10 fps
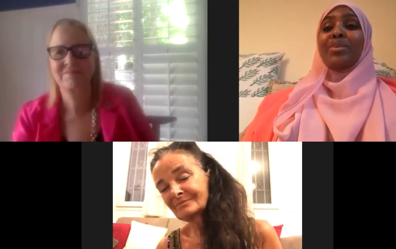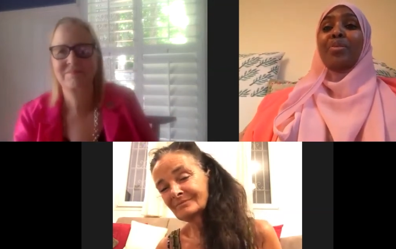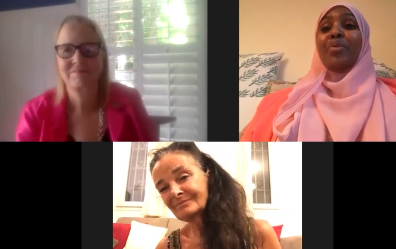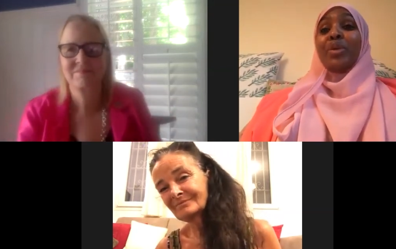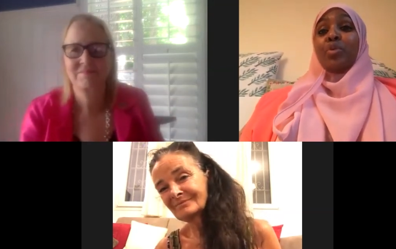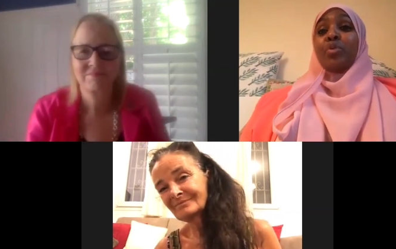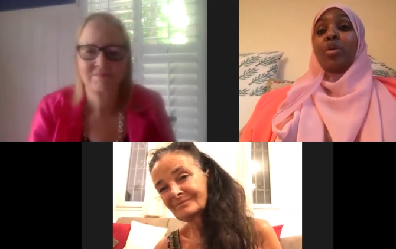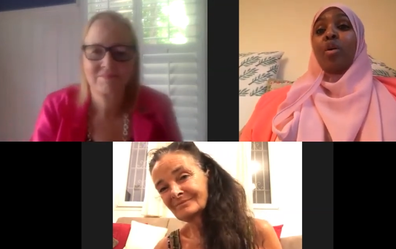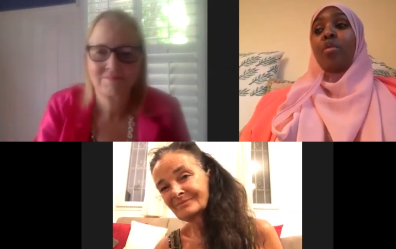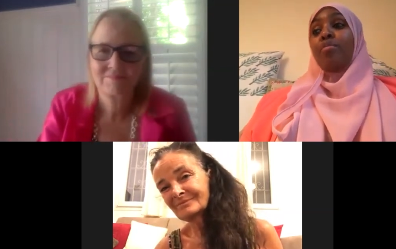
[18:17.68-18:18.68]
Speaker 1: which we
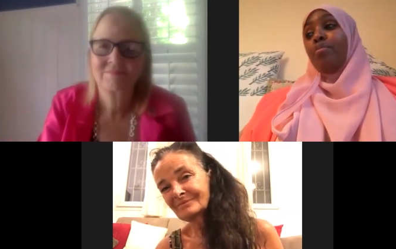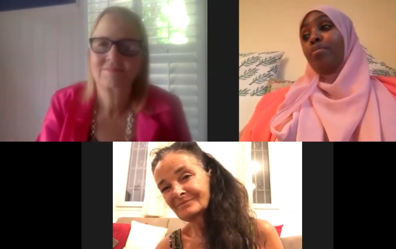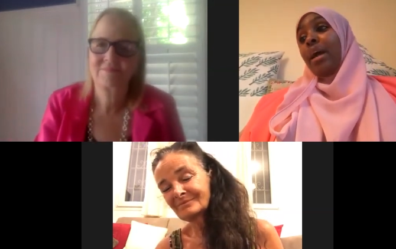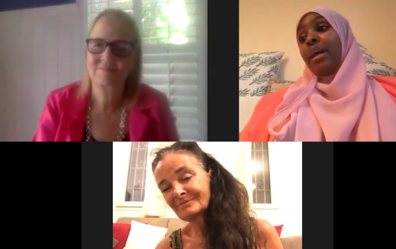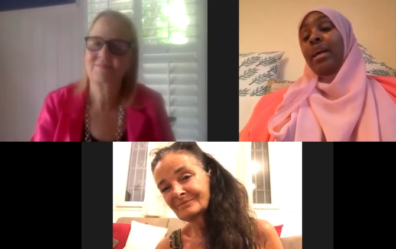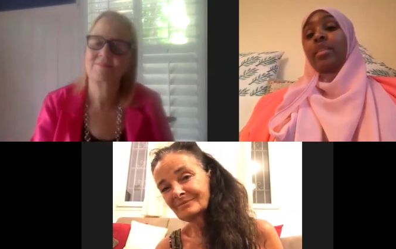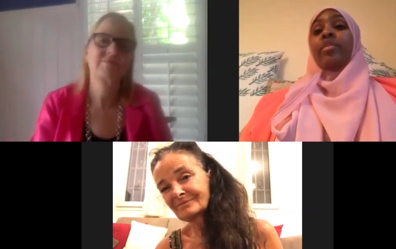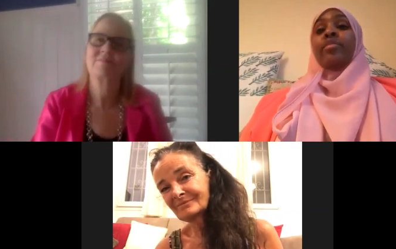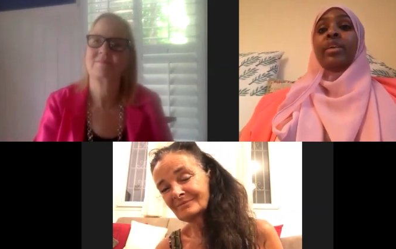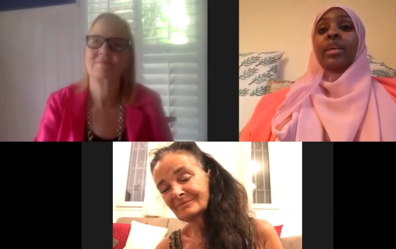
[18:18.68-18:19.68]
hope by end of
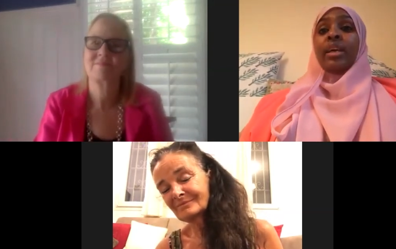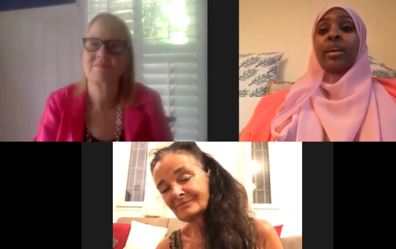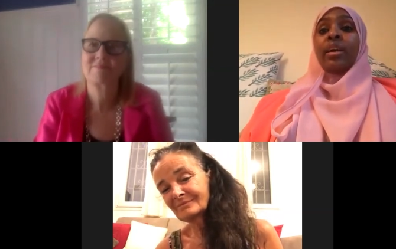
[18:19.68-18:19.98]
the year